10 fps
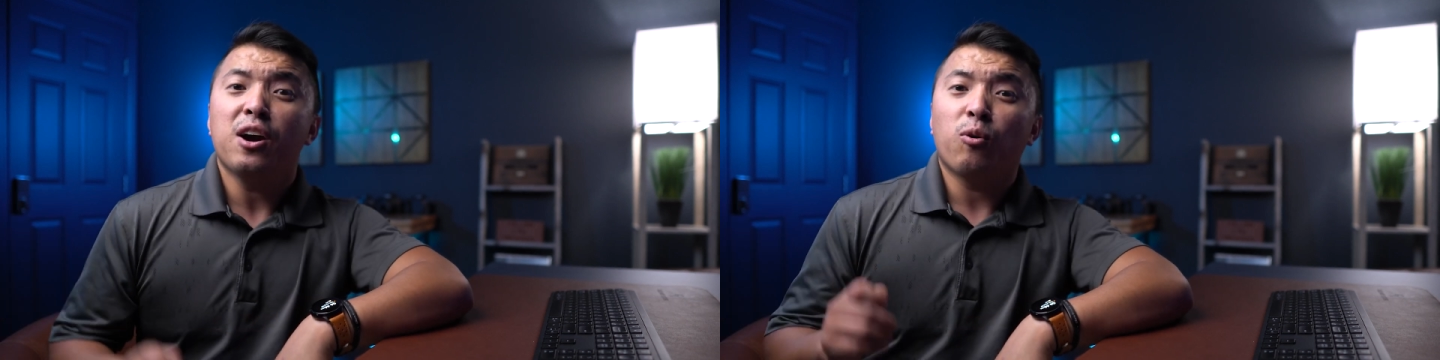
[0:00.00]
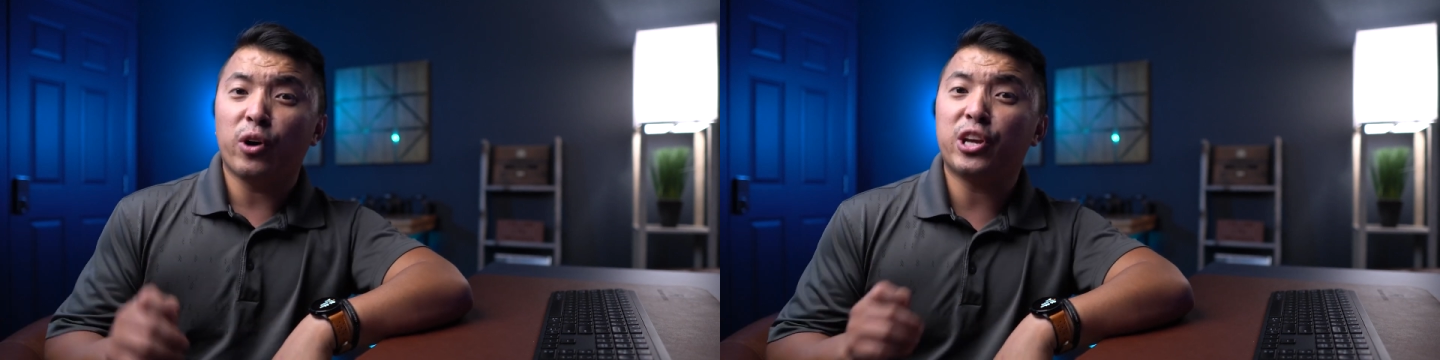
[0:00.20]

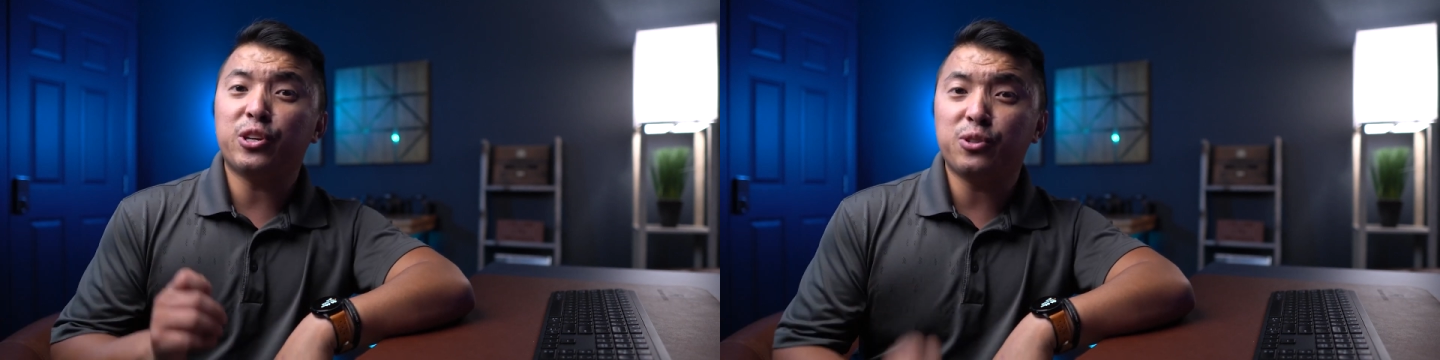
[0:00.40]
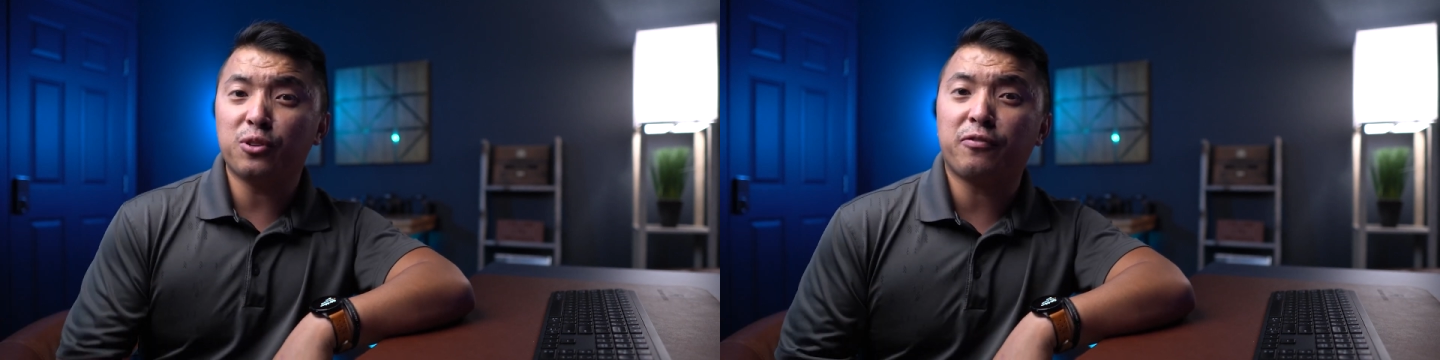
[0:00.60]
when
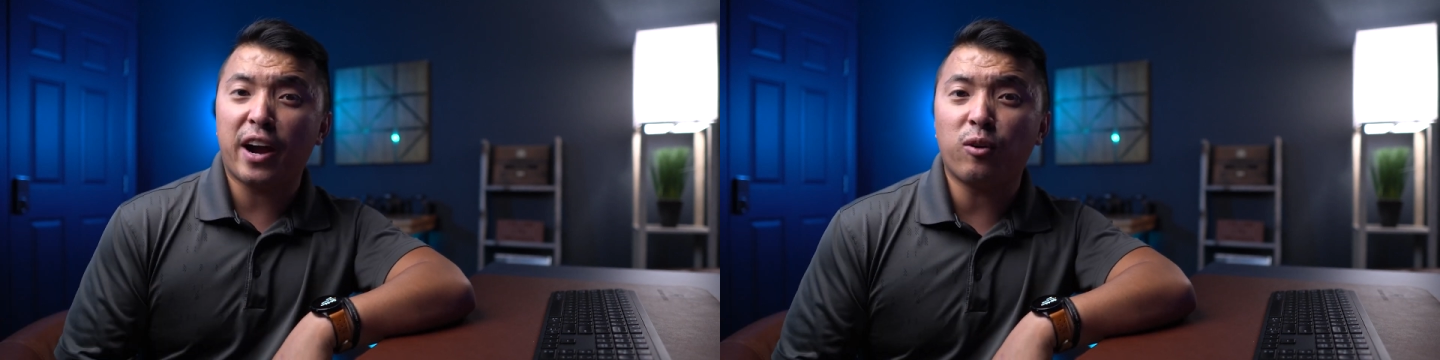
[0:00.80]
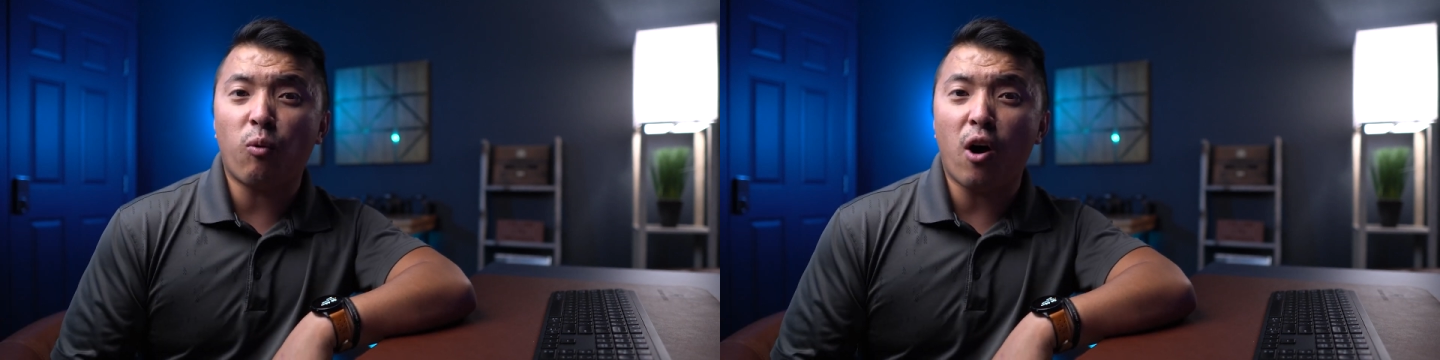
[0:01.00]
you do the
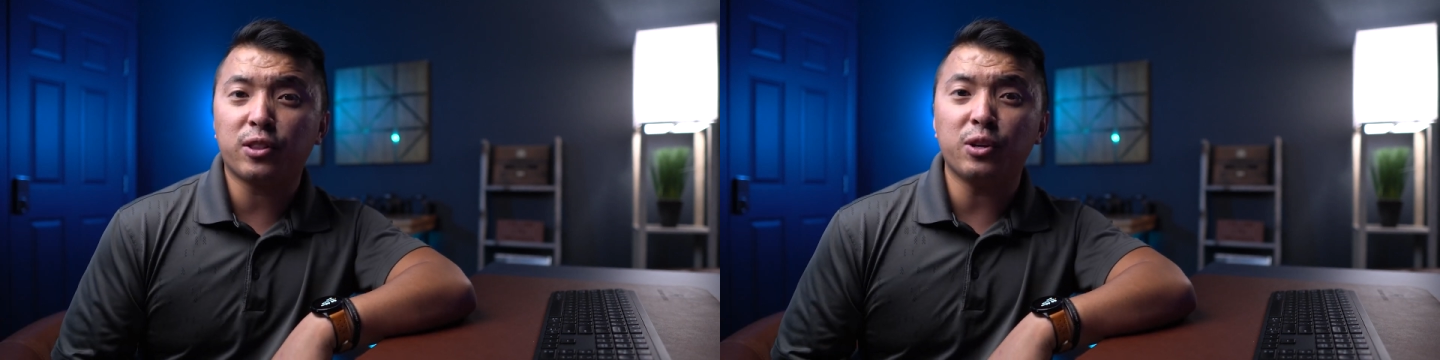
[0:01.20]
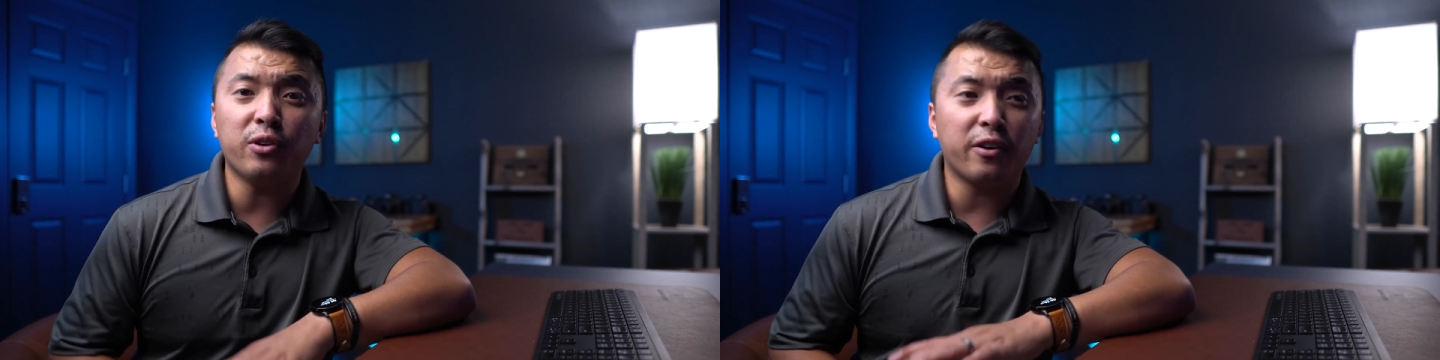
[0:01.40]
final
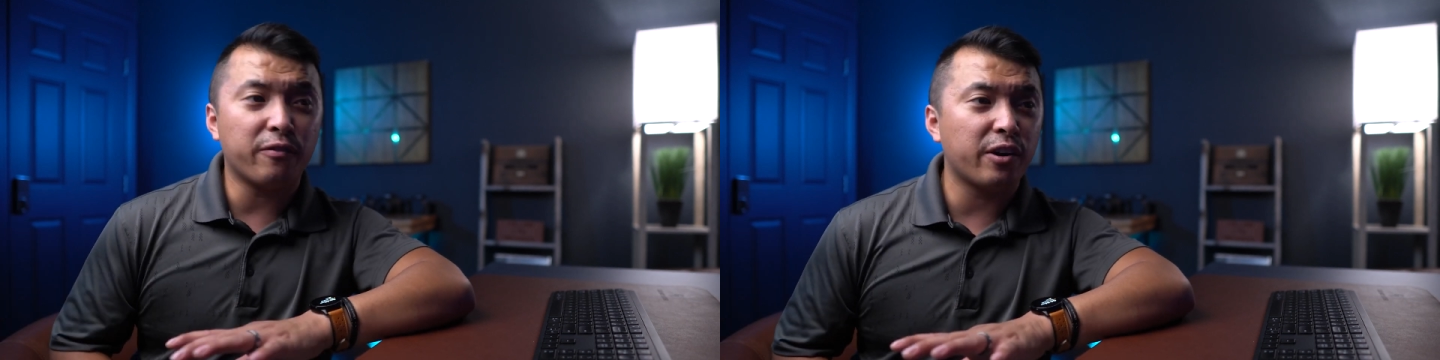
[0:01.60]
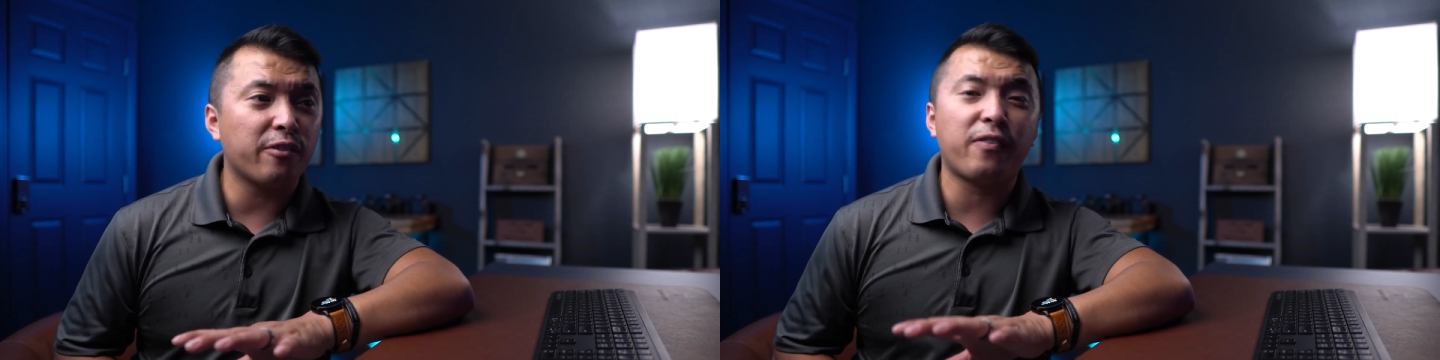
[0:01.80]
walkthrough and
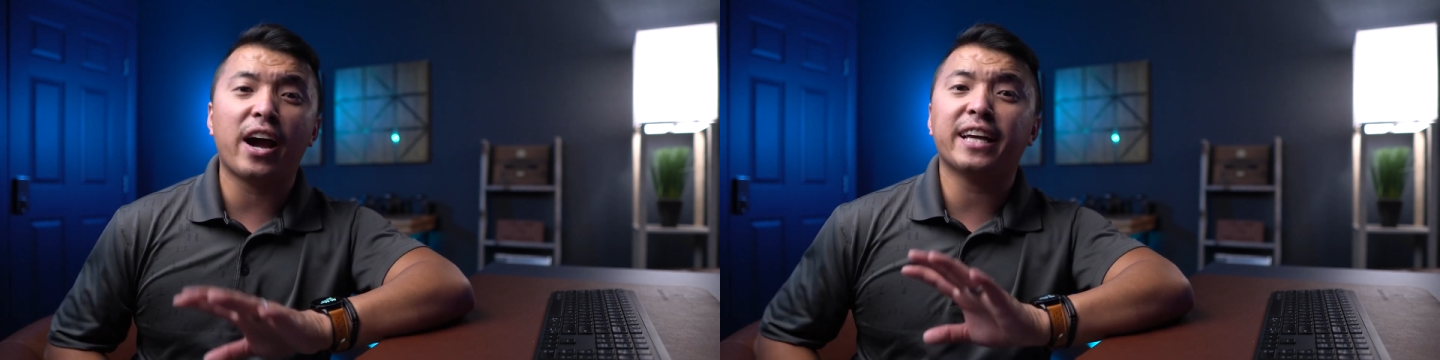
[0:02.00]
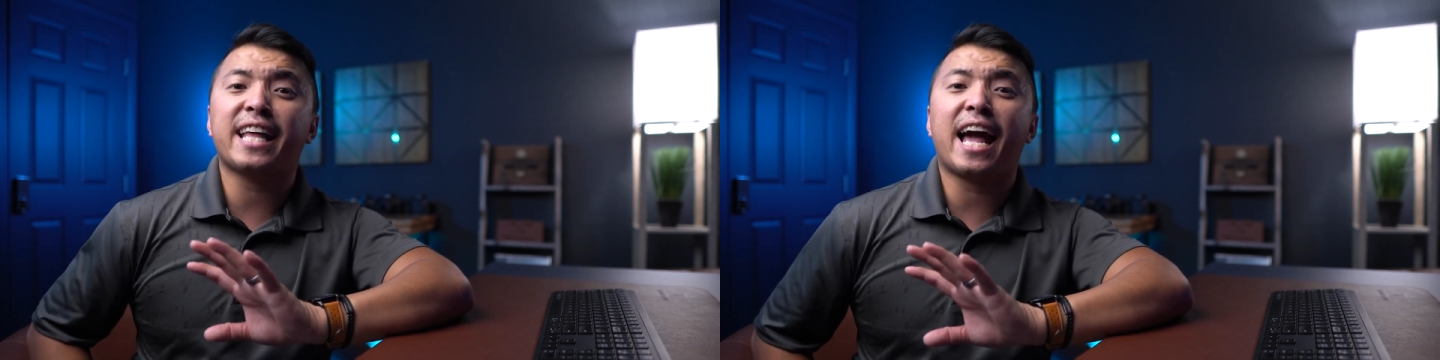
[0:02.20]

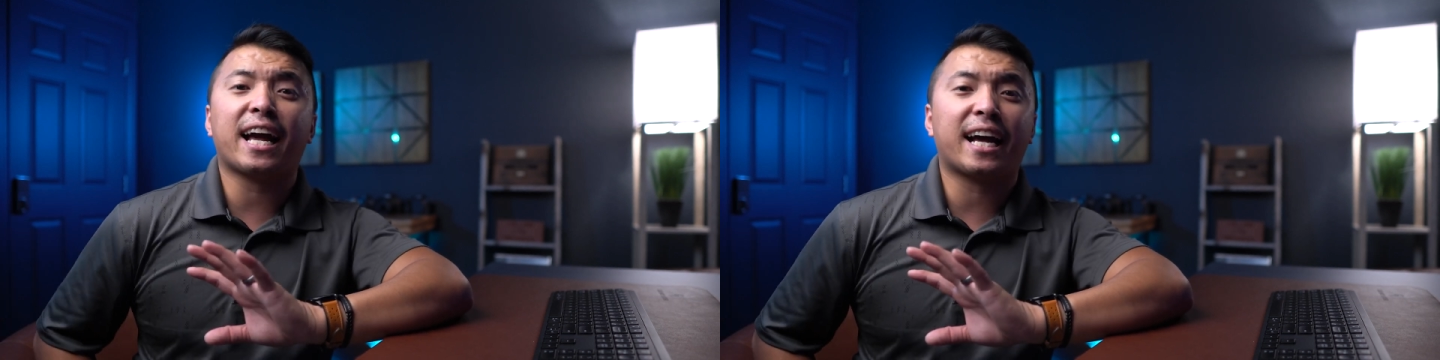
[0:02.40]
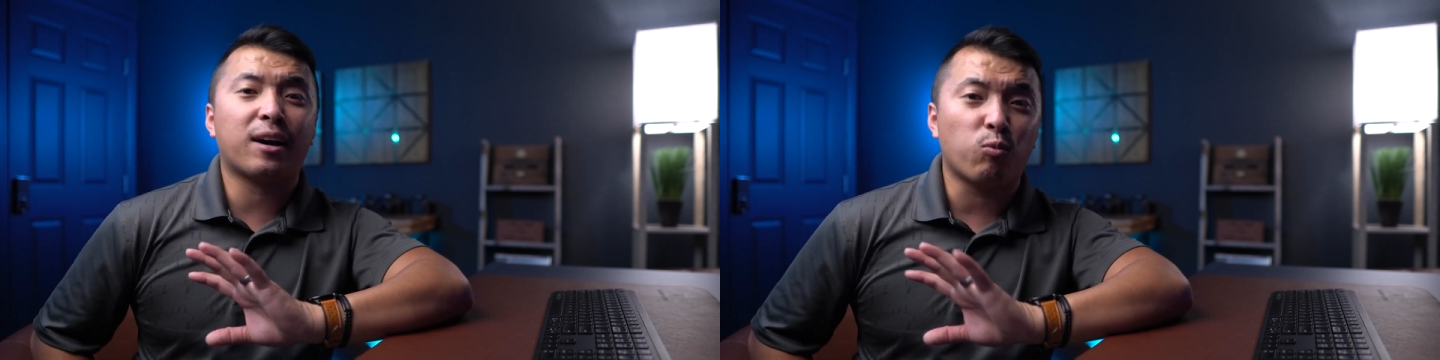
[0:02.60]
verify that